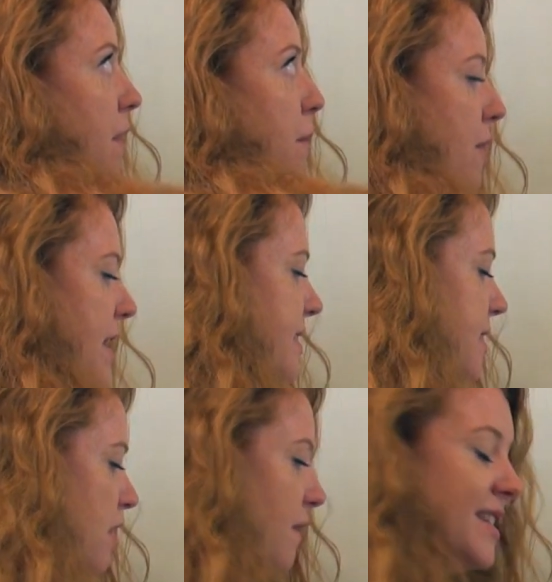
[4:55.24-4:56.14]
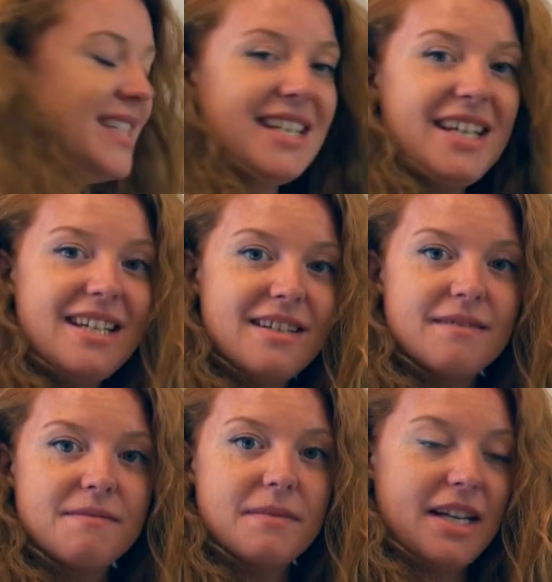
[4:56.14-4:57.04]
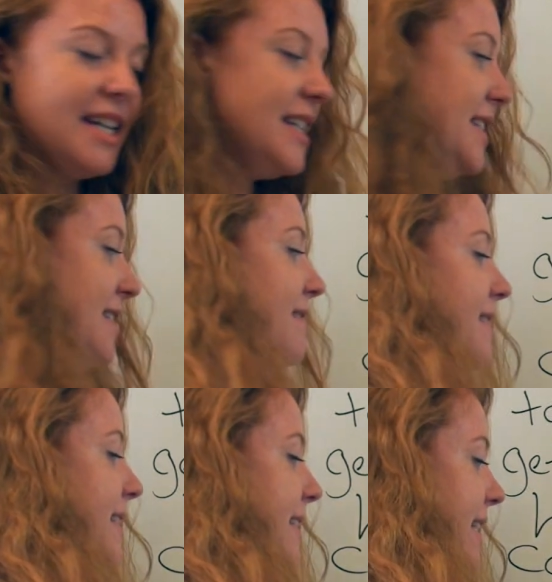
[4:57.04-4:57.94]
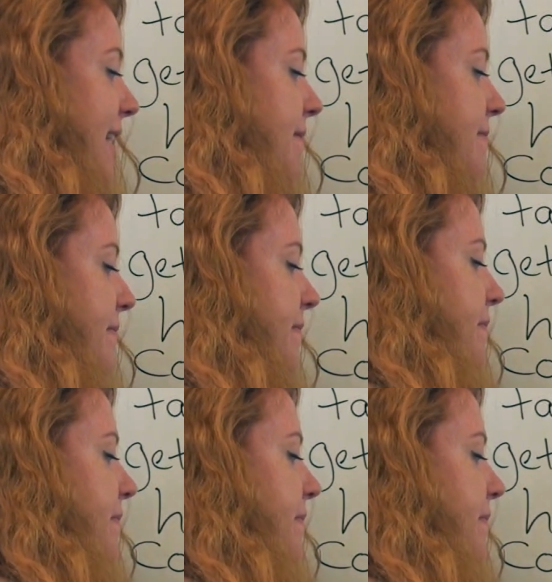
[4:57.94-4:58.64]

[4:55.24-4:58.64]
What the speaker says: the present of seed is see.